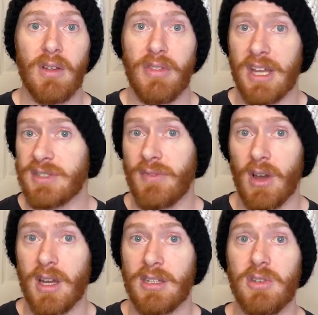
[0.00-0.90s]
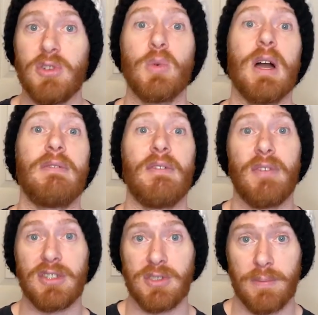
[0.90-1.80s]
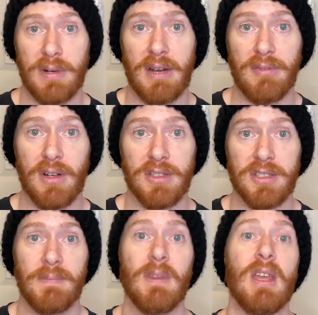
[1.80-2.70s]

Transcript: that's fine, you do whatever fits your preference.